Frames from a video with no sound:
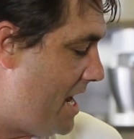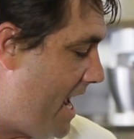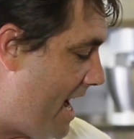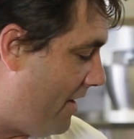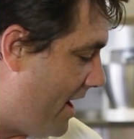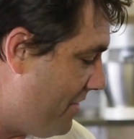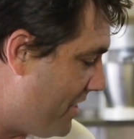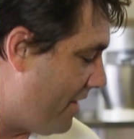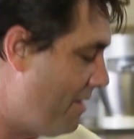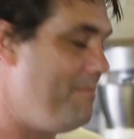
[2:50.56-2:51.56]
Now,
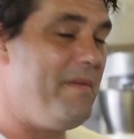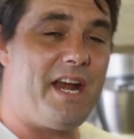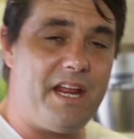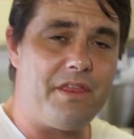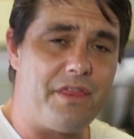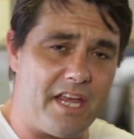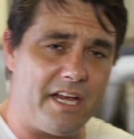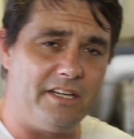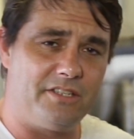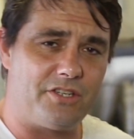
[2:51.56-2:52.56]
there are many
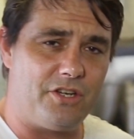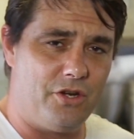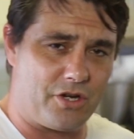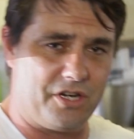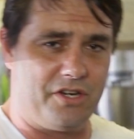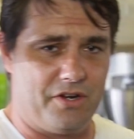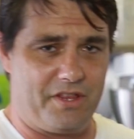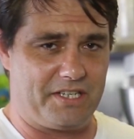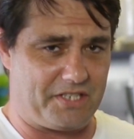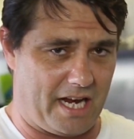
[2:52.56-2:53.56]
things you can do
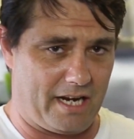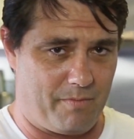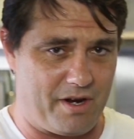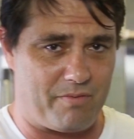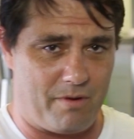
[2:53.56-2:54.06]
this salad with.